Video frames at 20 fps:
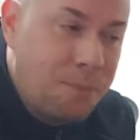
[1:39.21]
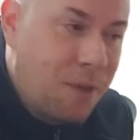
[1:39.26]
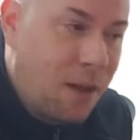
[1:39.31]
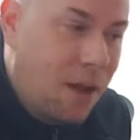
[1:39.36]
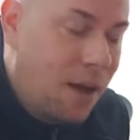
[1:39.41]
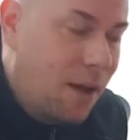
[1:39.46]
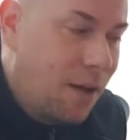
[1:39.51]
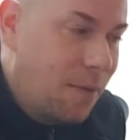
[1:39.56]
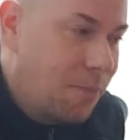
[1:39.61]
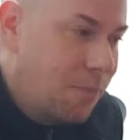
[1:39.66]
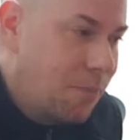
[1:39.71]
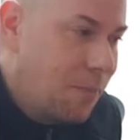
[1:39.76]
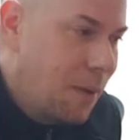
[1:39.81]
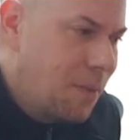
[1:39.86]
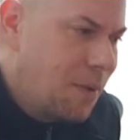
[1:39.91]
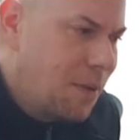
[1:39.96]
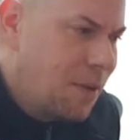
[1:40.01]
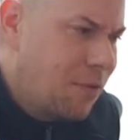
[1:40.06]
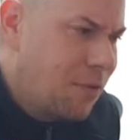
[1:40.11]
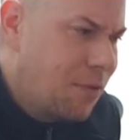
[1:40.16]
Um,
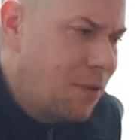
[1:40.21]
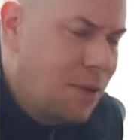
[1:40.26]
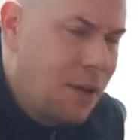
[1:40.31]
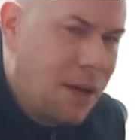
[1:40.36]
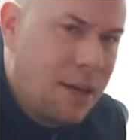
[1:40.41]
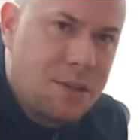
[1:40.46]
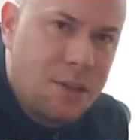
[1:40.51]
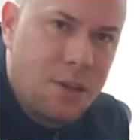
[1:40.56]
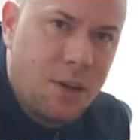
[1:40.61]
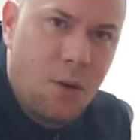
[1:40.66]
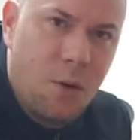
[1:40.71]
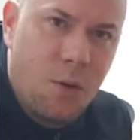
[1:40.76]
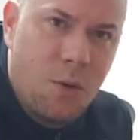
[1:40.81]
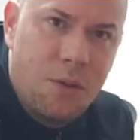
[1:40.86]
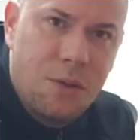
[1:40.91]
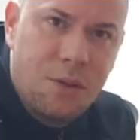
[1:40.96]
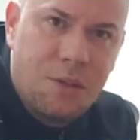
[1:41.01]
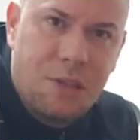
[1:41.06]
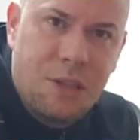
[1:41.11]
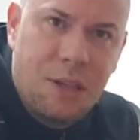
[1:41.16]
maybe a few days ago,
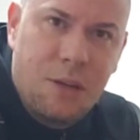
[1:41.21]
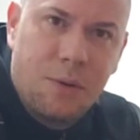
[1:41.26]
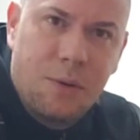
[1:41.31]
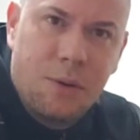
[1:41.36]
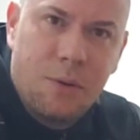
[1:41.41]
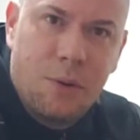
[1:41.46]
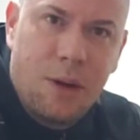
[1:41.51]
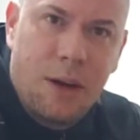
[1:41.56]
the secret